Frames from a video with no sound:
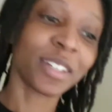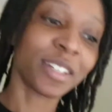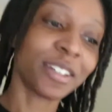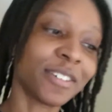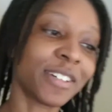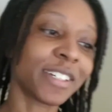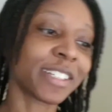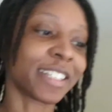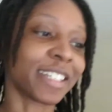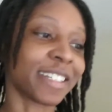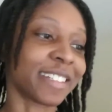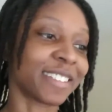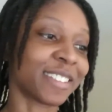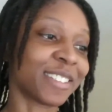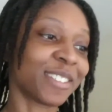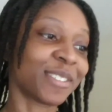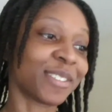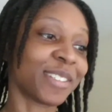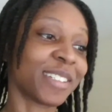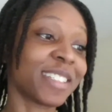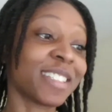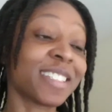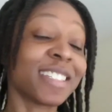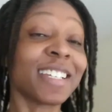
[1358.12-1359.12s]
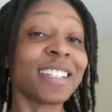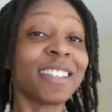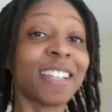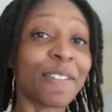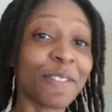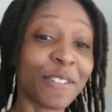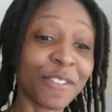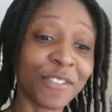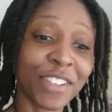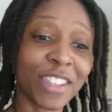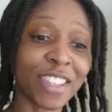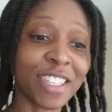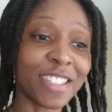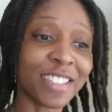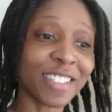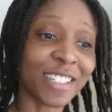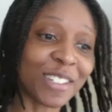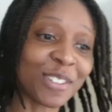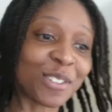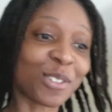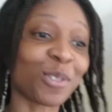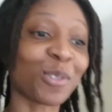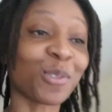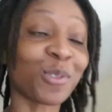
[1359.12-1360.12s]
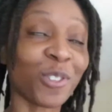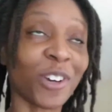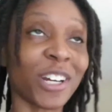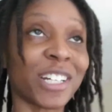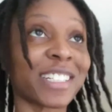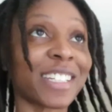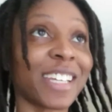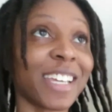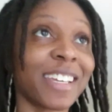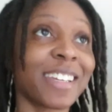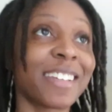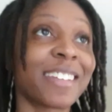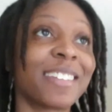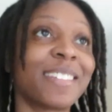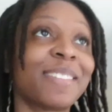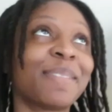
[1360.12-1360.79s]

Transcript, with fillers: all right guys so it's 11:56 on friday